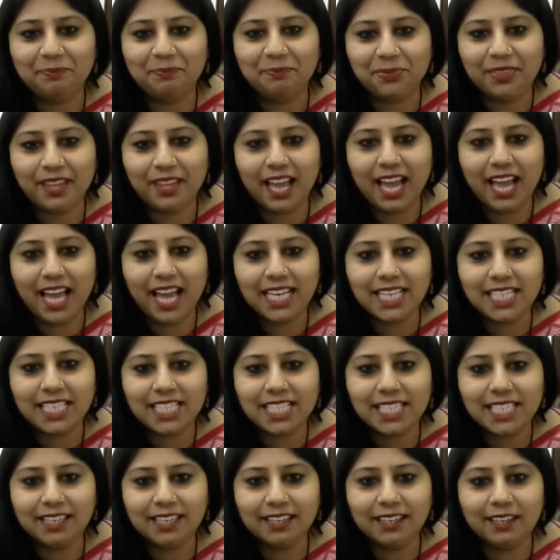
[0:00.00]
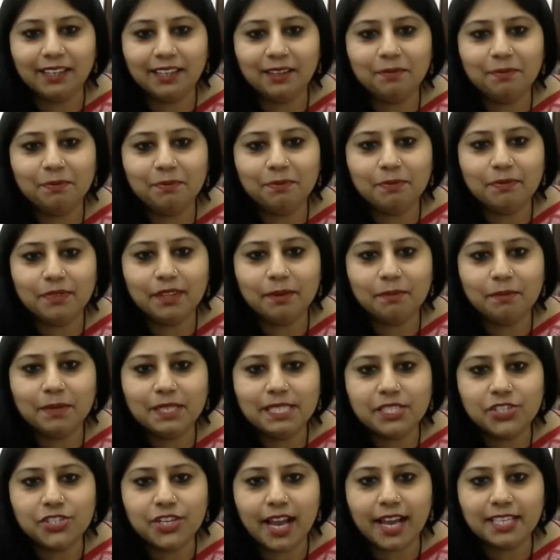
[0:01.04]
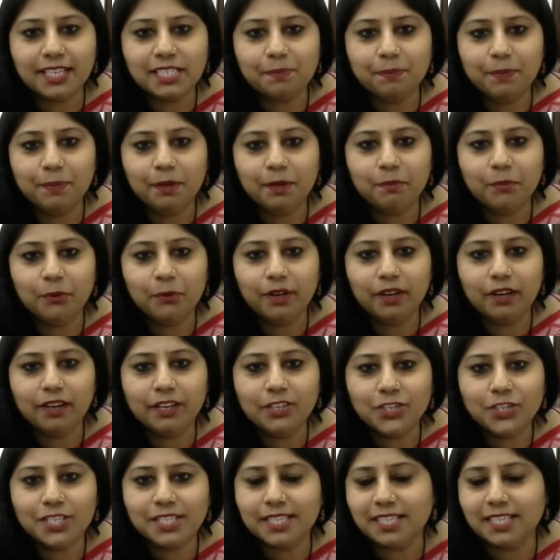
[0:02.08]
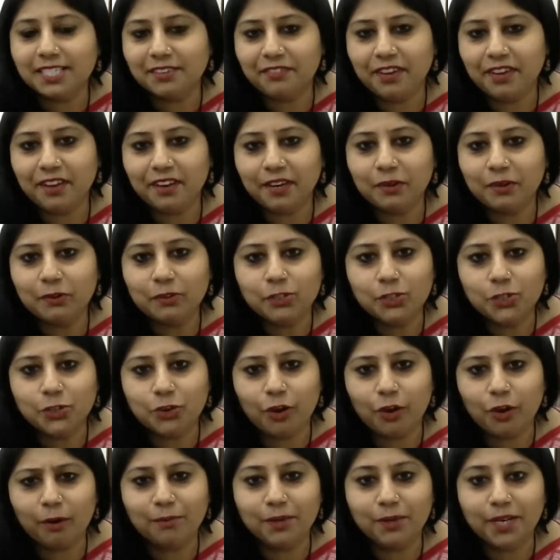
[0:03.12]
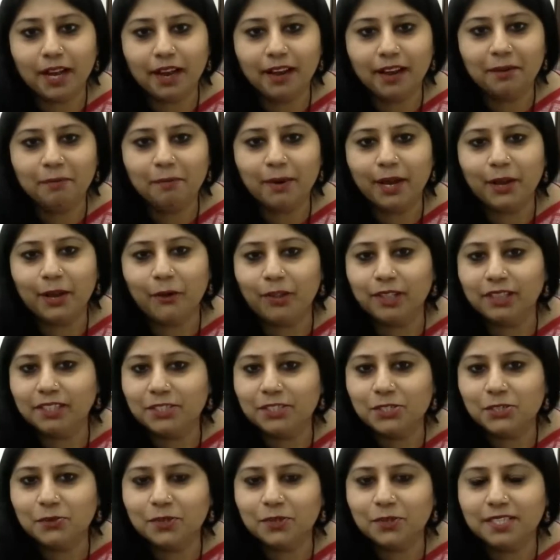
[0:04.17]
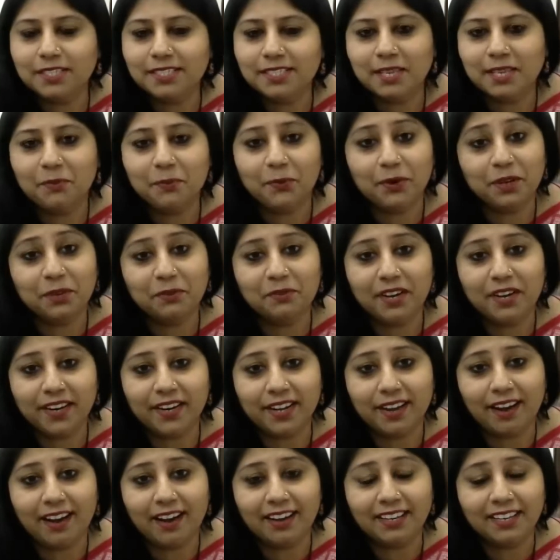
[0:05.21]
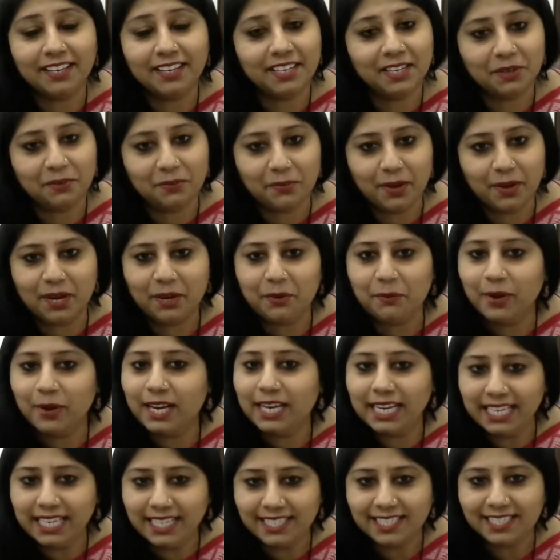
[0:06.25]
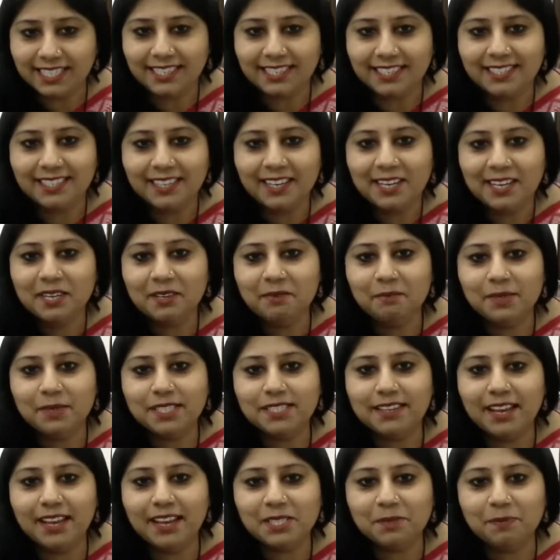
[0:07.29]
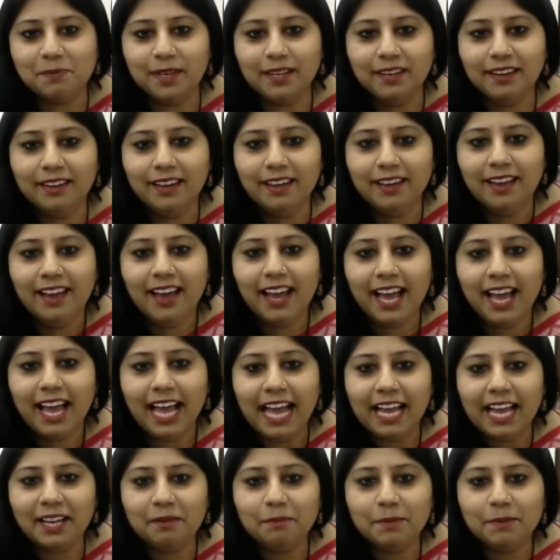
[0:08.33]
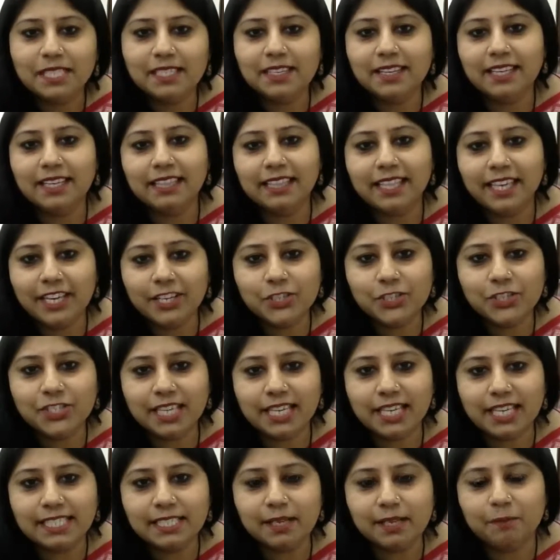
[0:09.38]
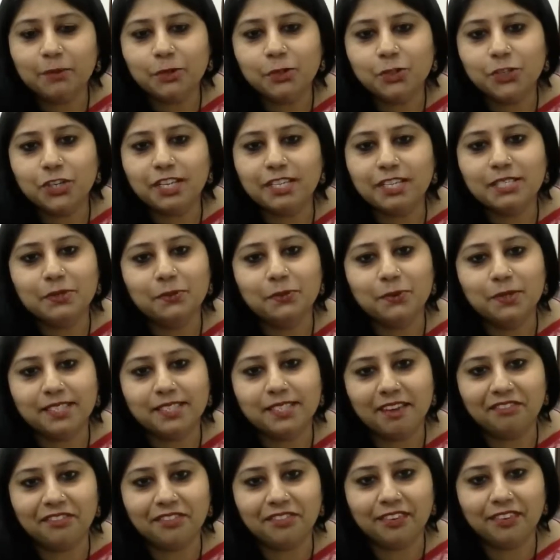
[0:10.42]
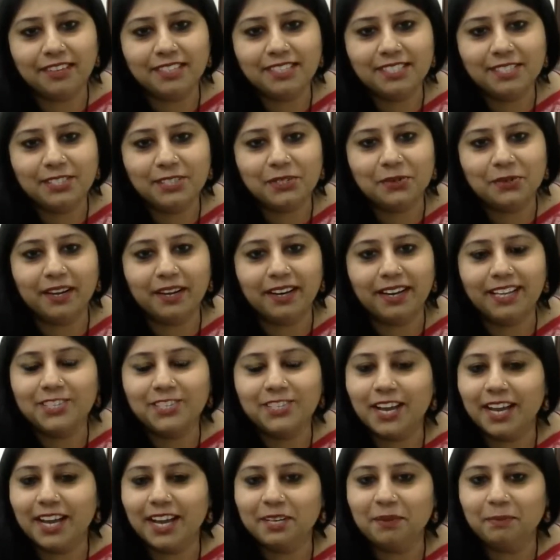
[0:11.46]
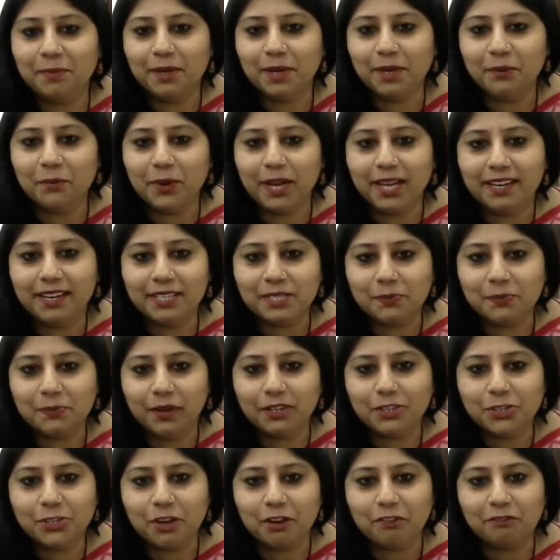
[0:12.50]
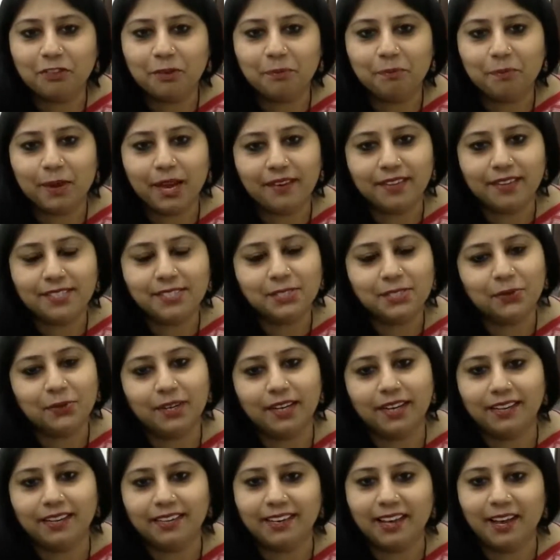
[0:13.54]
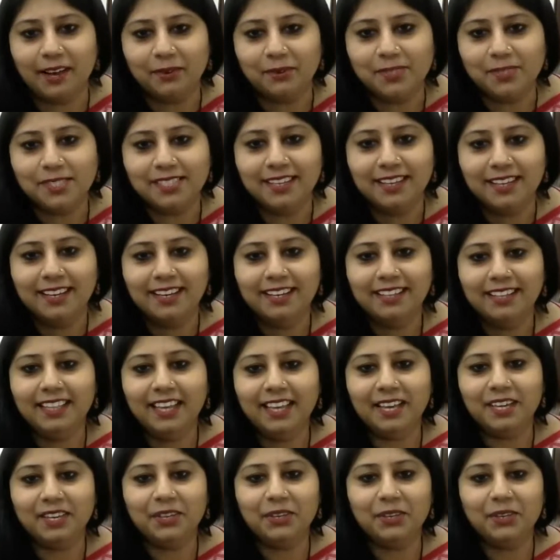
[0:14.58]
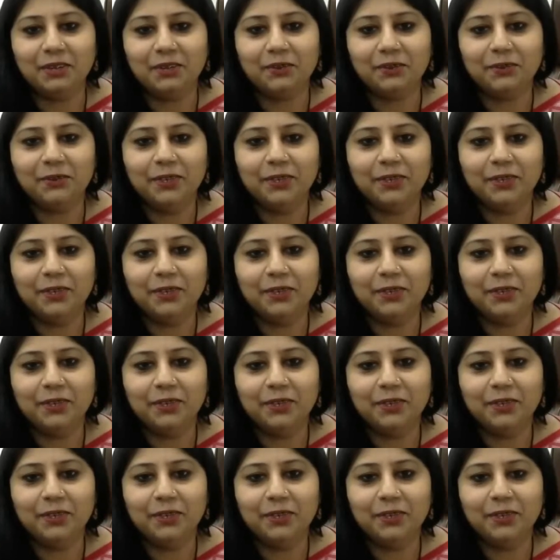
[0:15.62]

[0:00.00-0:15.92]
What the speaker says: And Ms. Jasmine Mullah, she says a very good job done by all the students. They worked very hard and did very well indeed, Ms. Jasmine. And Mr. Hitesh says, appreciate school's efforts to arrange IDP awareness workshop for parents to clear doubts. Thank you.